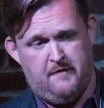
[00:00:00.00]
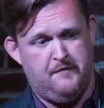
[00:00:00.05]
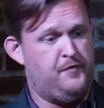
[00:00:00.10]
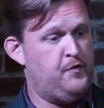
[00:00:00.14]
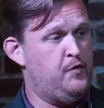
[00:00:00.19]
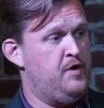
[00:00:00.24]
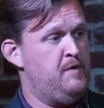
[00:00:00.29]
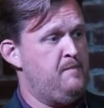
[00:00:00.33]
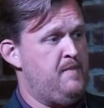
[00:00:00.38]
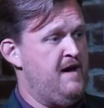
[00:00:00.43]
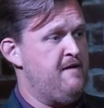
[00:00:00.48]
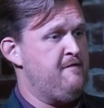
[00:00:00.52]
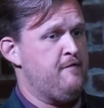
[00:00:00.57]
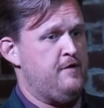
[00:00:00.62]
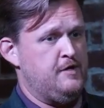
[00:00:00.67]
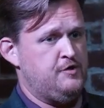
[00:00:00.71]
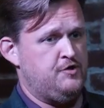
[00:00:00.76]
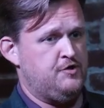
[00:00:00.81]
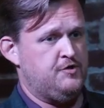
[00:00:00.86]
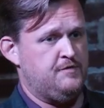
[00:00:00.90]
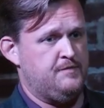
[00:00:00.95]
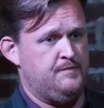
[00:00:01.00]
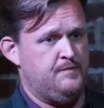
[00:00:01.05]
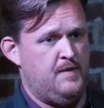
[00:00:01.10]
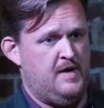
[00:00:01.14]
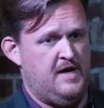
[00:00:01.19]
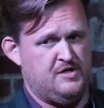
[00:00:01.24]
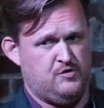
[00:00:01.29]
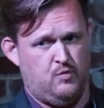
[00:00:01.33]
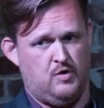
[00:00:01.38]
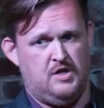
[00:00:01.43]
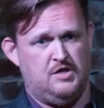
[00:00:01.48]
food and beverage,
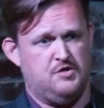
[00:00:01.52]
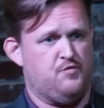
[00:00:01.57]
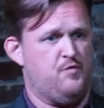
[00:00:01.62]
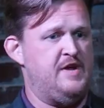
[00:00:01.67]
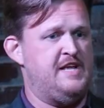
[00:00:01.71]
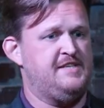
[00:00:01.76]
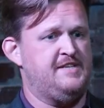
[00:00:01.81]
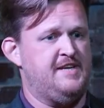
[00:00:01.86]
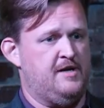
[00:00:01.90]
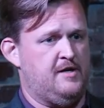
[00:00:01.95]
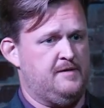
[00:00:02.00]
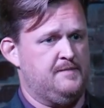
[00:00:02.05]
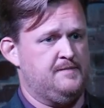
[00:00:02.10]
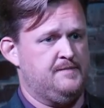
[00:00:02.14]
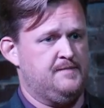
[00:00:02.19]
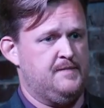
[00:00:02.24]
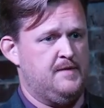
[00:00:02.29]
as well as retail.